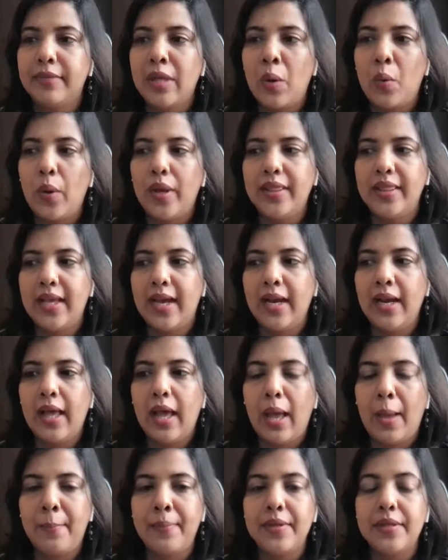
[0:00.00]
when that
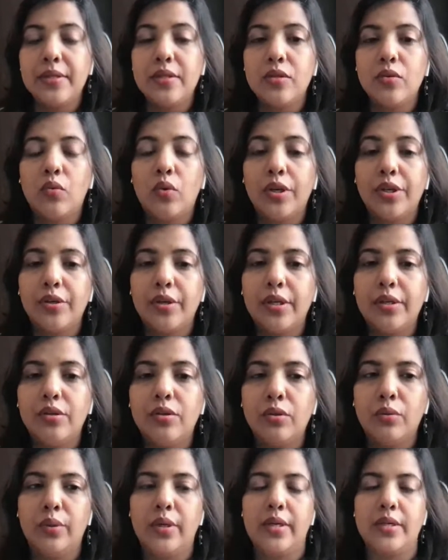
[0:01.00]
happens, what you can
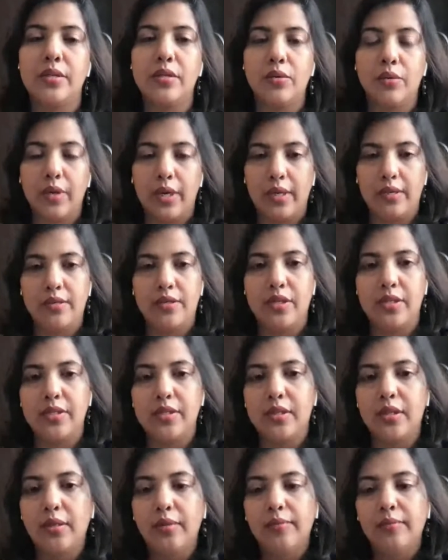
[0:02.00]
do is you can
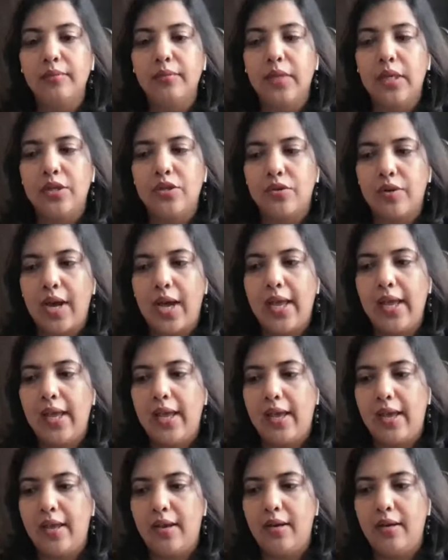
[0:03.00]
just try
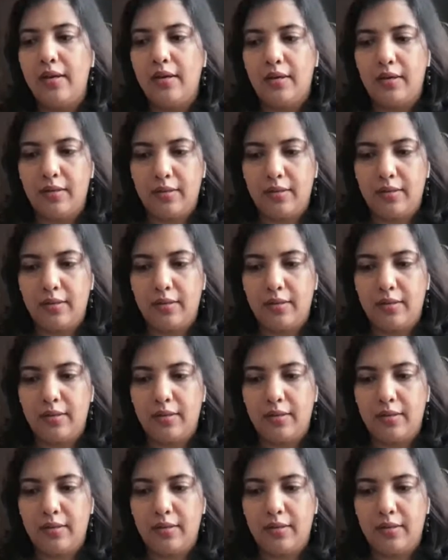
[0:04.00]
and